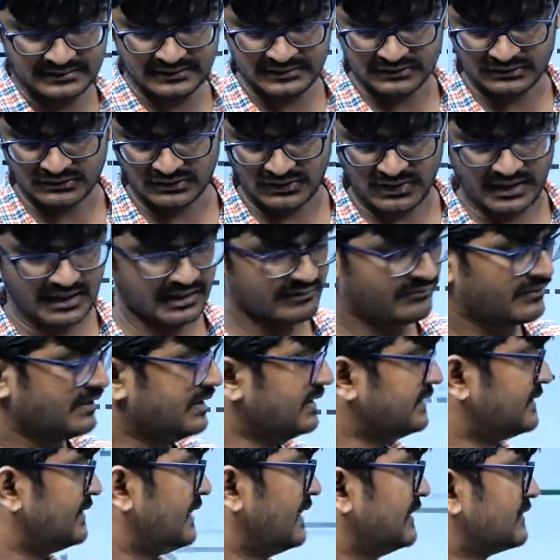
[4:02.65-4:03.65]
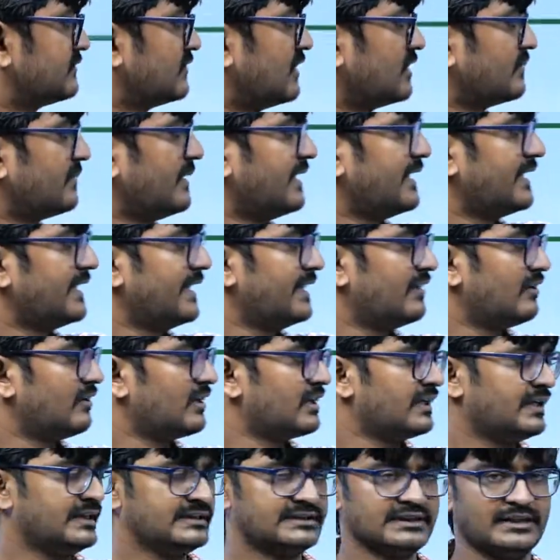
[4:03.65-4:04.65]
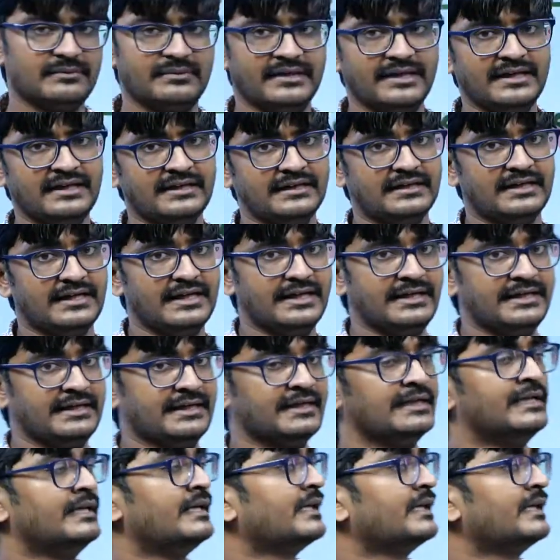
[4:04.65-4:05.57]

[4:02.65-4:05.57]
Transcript: So alpha is h naught by 9 or hi by 90.